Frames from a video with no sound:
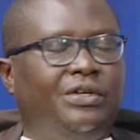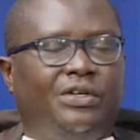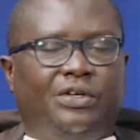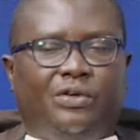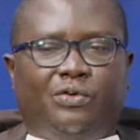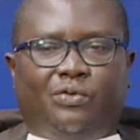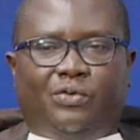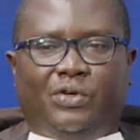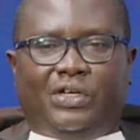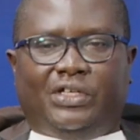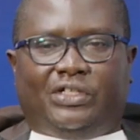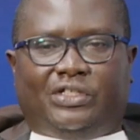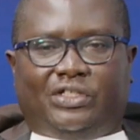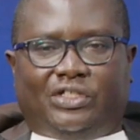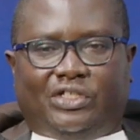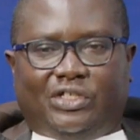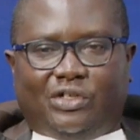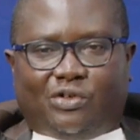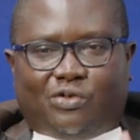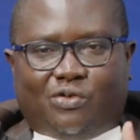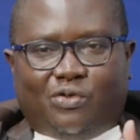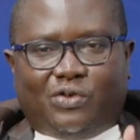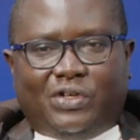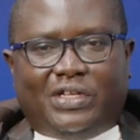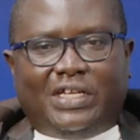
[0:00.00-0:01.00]
which she
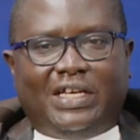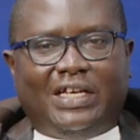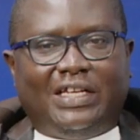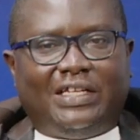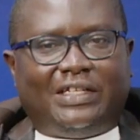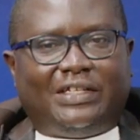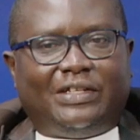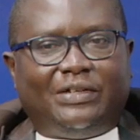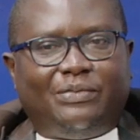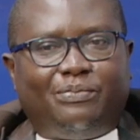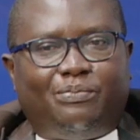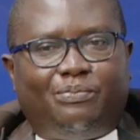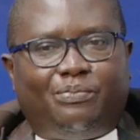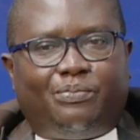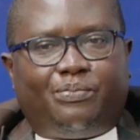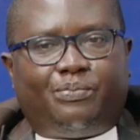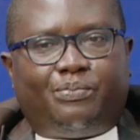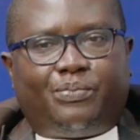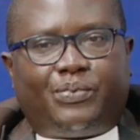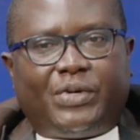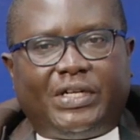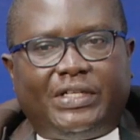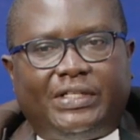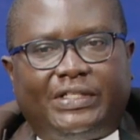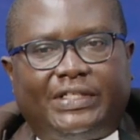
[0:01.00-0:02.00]
couldn't
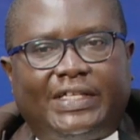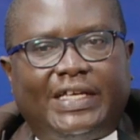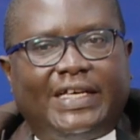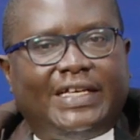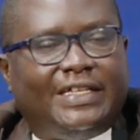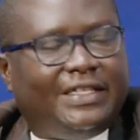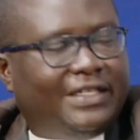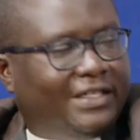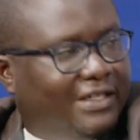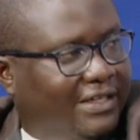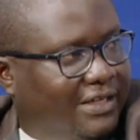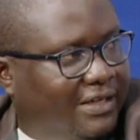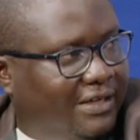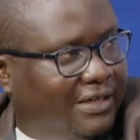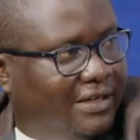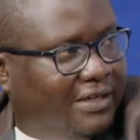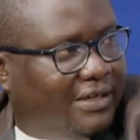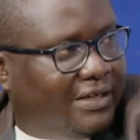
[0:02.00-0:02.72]
present